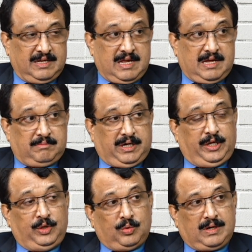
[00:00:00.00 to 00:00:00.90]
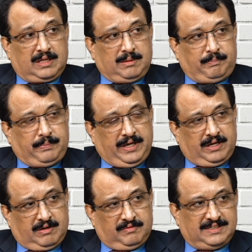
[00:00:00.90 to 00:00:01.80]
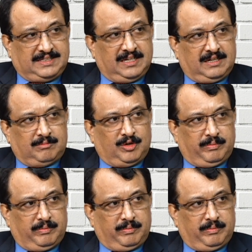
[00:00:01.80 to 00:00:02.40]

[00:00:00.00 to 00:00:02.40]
But you are the payer of this income to me.